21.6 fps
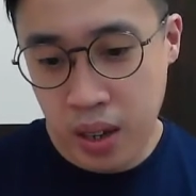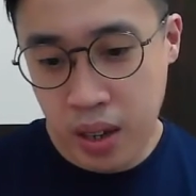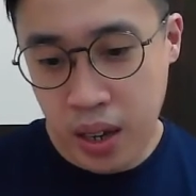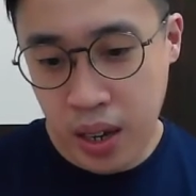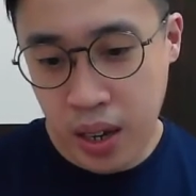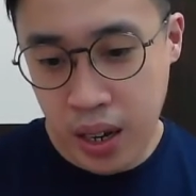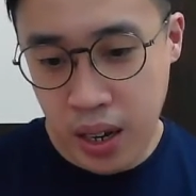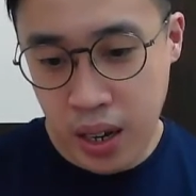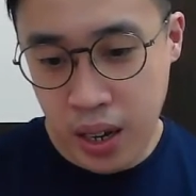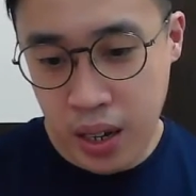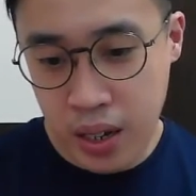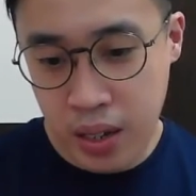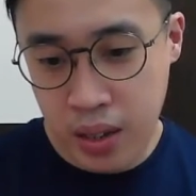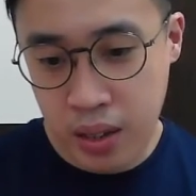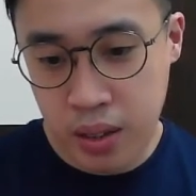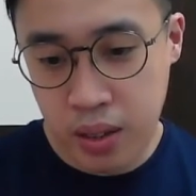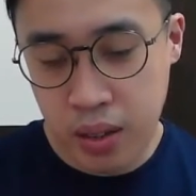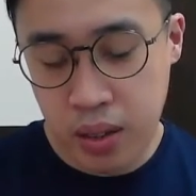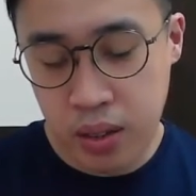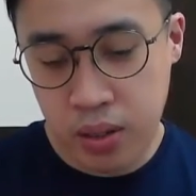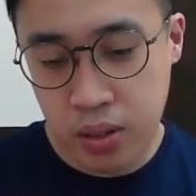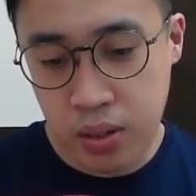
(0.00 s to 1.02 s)

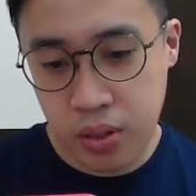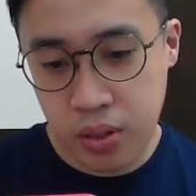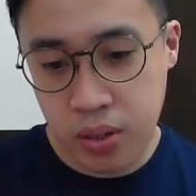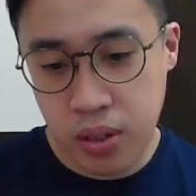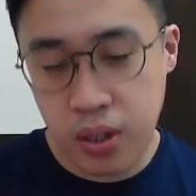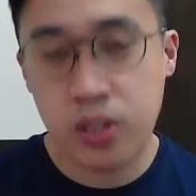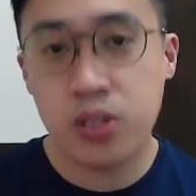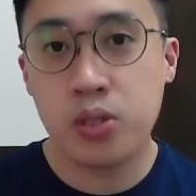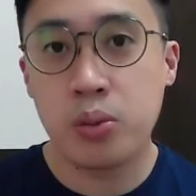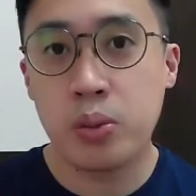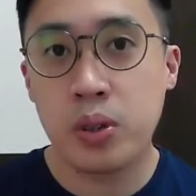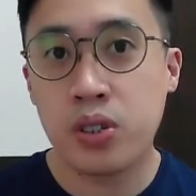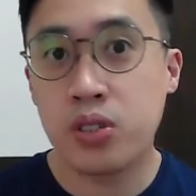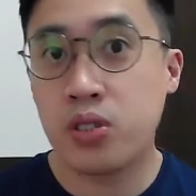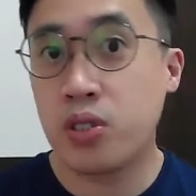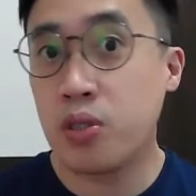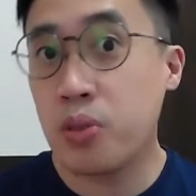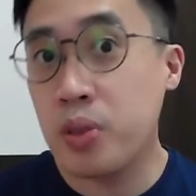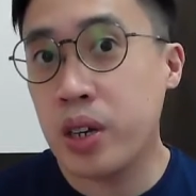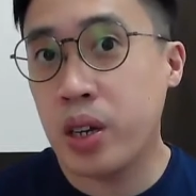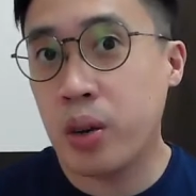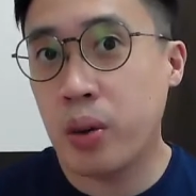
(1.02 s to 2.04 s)
And this week's
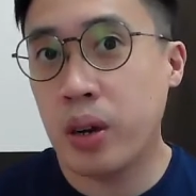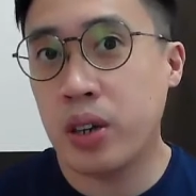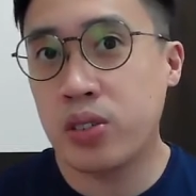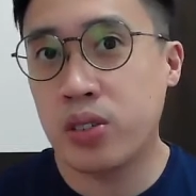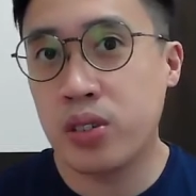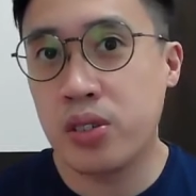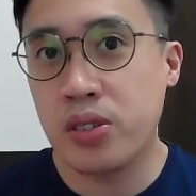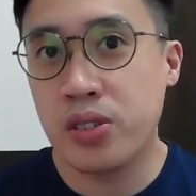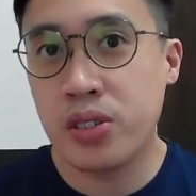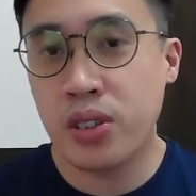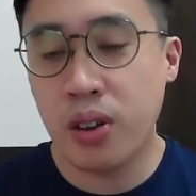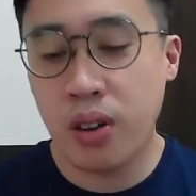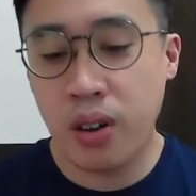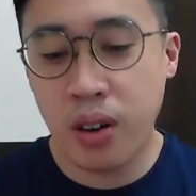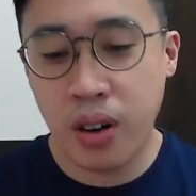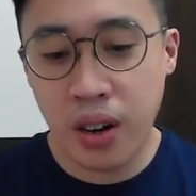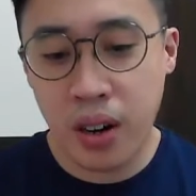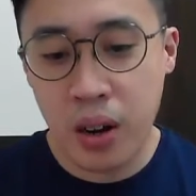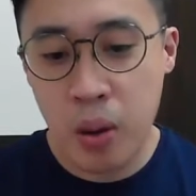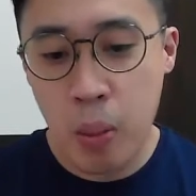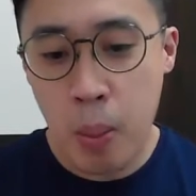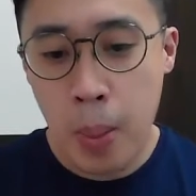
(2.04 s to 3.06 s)
three questions
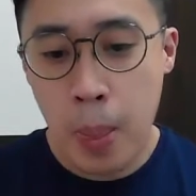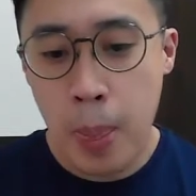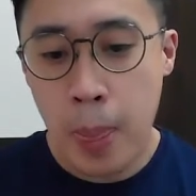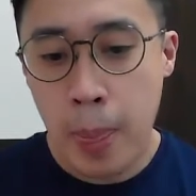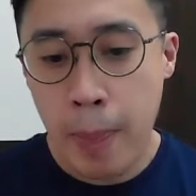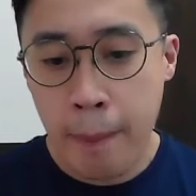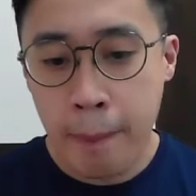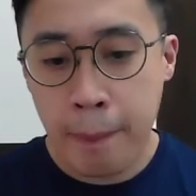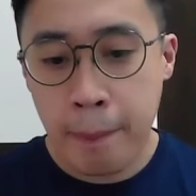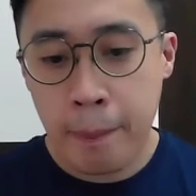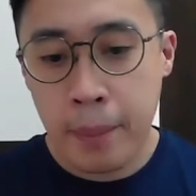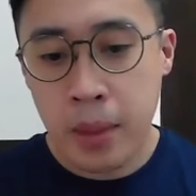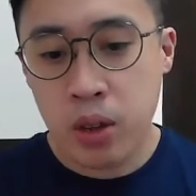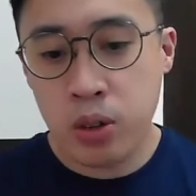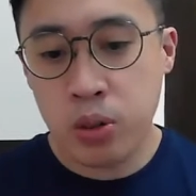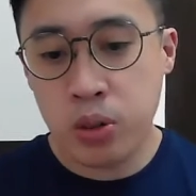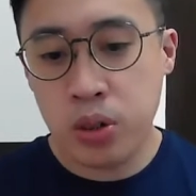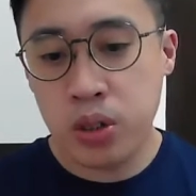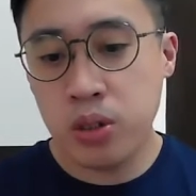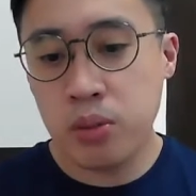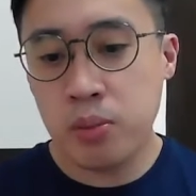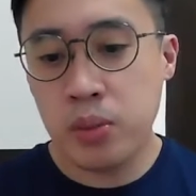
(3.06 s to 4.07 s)
are: who
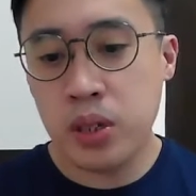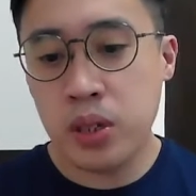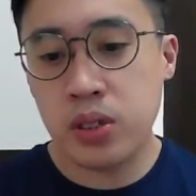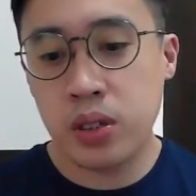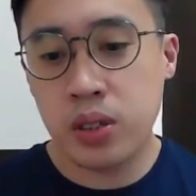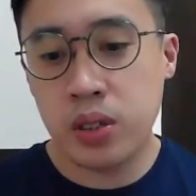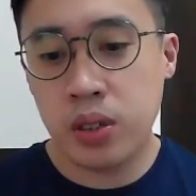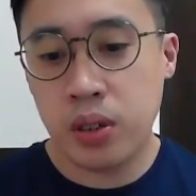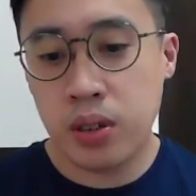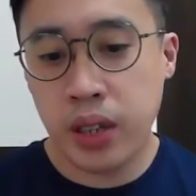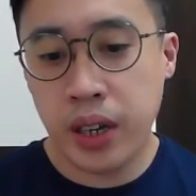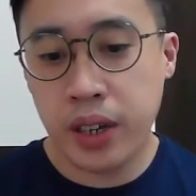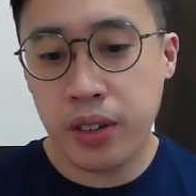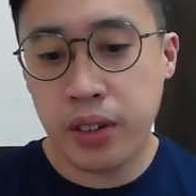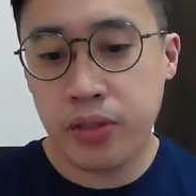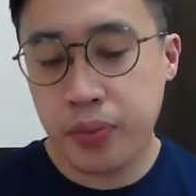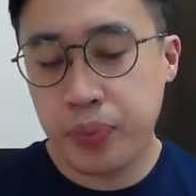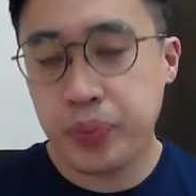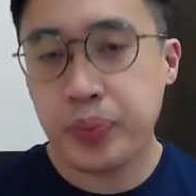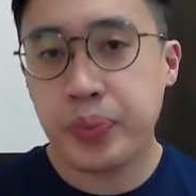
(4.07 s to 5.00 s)
do you miss in your life?